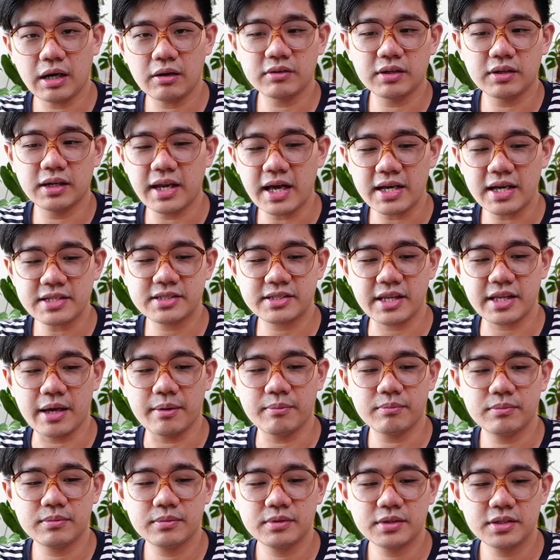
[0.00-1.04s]
Now the last
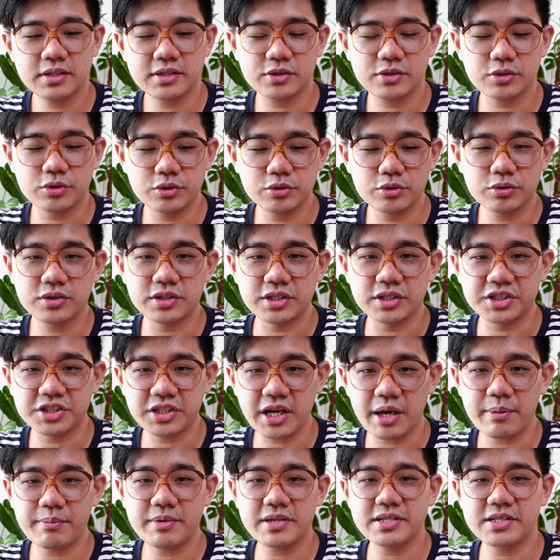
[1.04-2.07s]
step is to use the
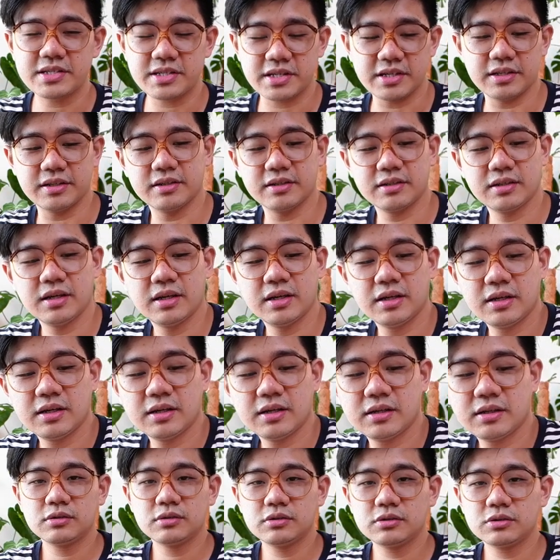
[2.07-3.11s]
chamois skin.
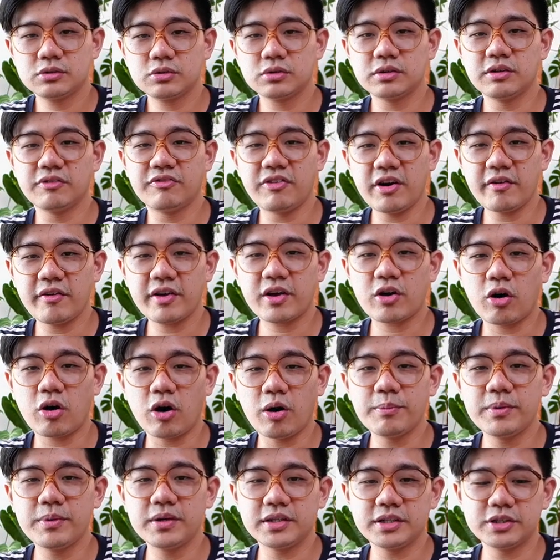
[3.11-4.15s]
So the very
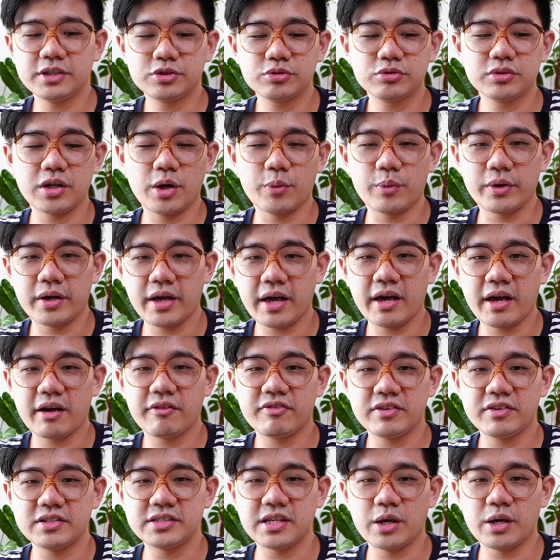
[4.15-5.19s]
common issue that we
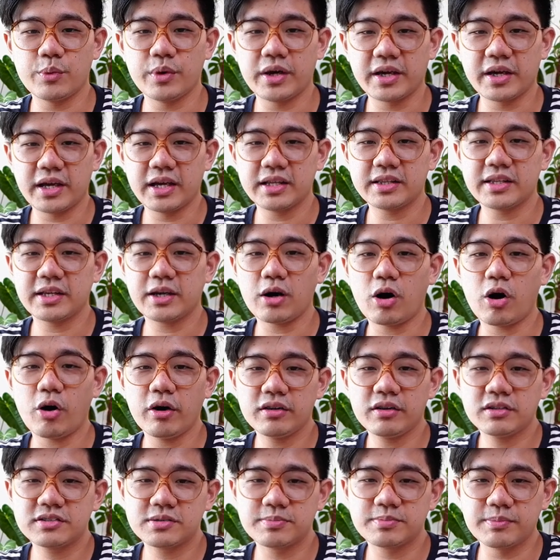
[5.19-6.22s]
have is that we are getting
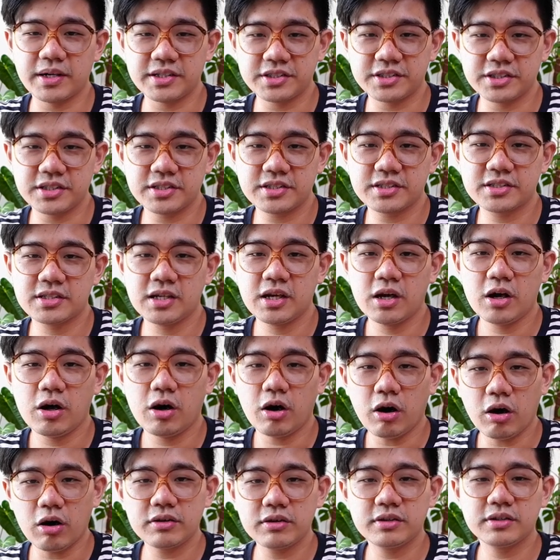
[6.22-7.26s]
oil smudges
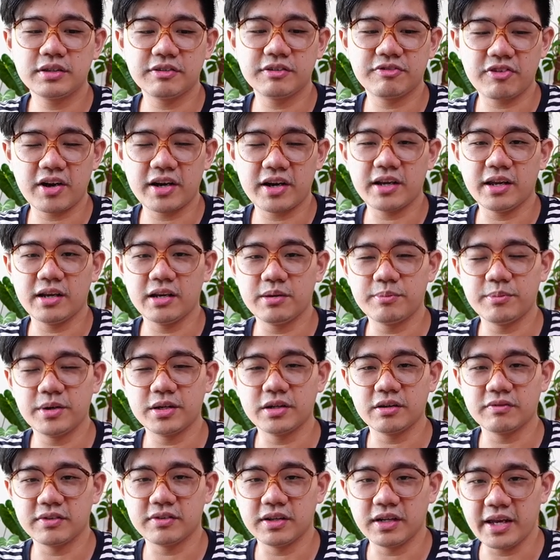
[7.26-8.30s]
on the front
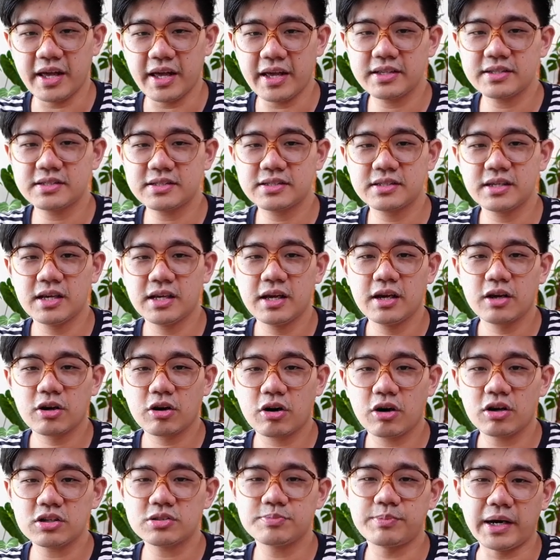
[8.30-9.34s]
element of the lens
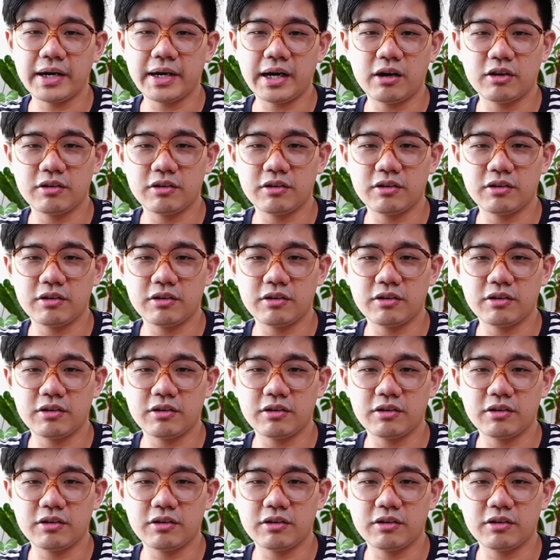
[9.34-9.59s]
caused by